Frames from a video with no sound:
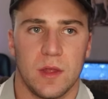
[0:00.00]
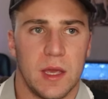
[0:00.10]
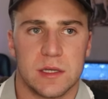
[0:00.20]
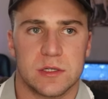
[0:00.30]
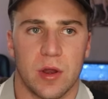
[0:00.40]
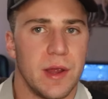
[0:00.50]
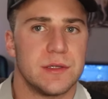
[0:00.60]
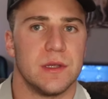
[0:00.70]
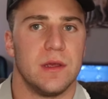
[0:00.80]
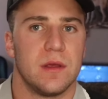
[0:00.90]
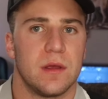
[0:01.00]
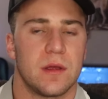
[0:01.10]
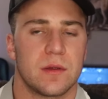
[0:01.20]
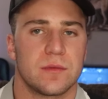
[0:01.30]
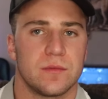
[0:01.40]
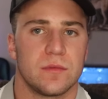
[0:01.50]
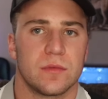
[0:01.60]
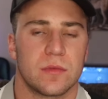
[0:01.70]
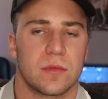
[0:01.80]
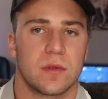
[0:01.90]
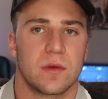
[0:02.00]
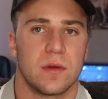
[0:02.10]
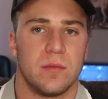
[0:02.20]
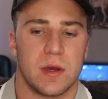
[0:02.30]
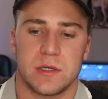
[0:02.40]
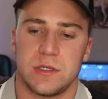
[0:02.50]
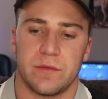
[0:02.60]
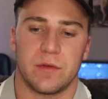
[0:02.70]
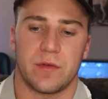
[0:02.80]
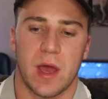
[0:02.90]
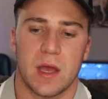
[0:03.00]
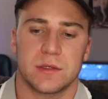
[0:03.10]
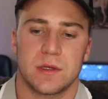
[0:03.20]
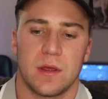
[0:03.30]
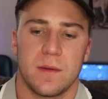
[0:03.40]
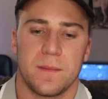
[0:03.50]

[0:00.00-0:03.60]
It is crazy. But it shifted fast.